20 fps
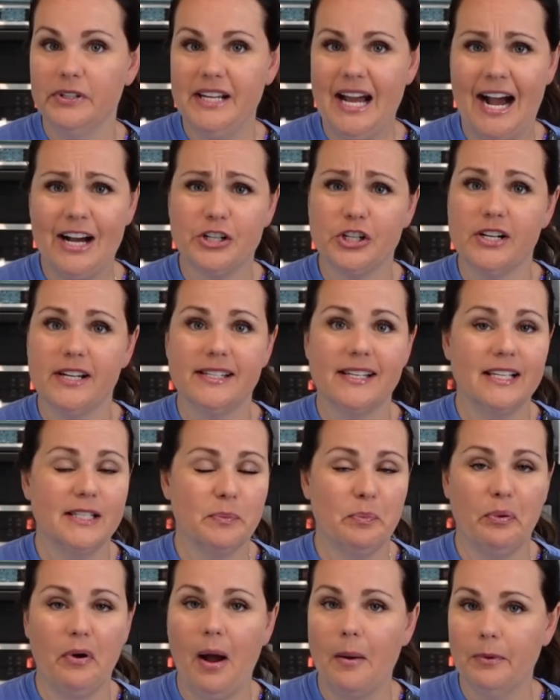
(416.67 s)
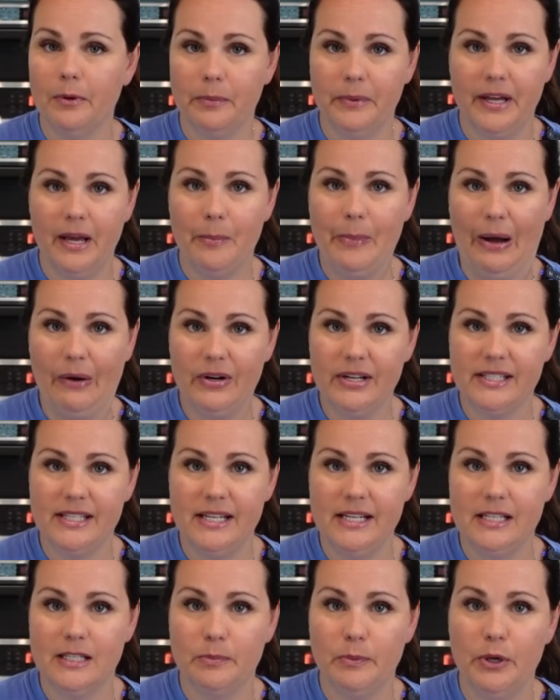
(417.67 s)
dashes, it's probably about a
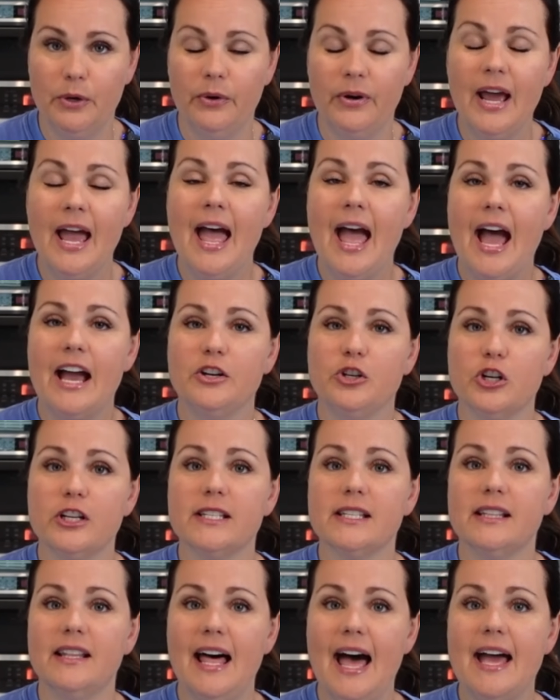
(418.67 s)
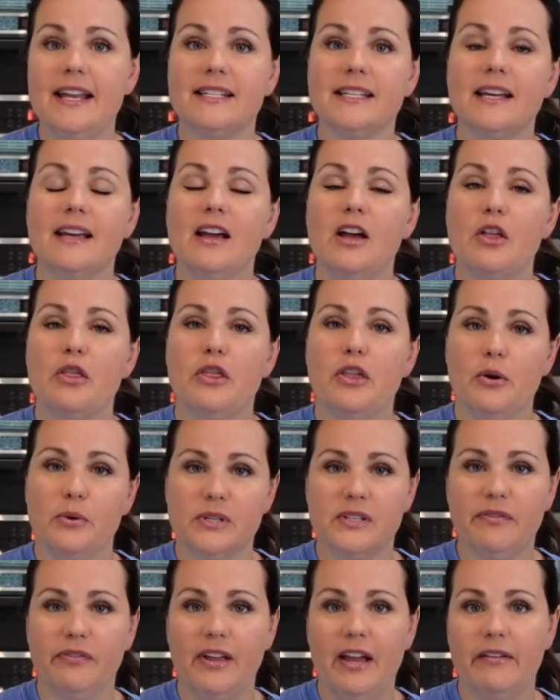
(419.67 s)
teaspoon, and just let
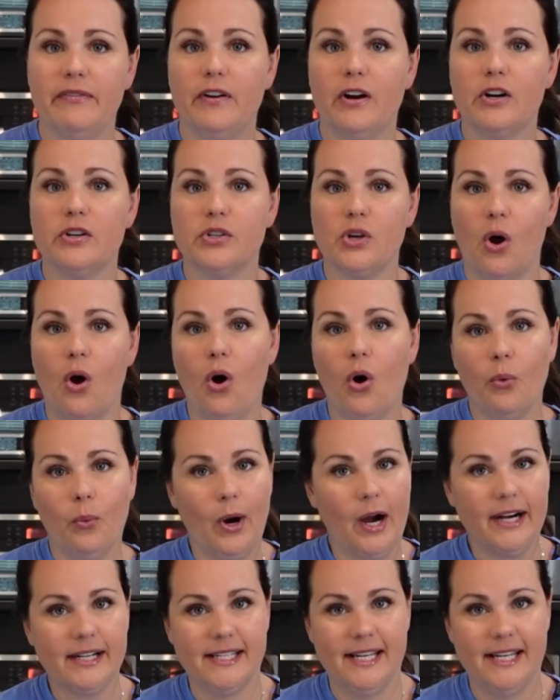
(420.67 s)
those flavors all work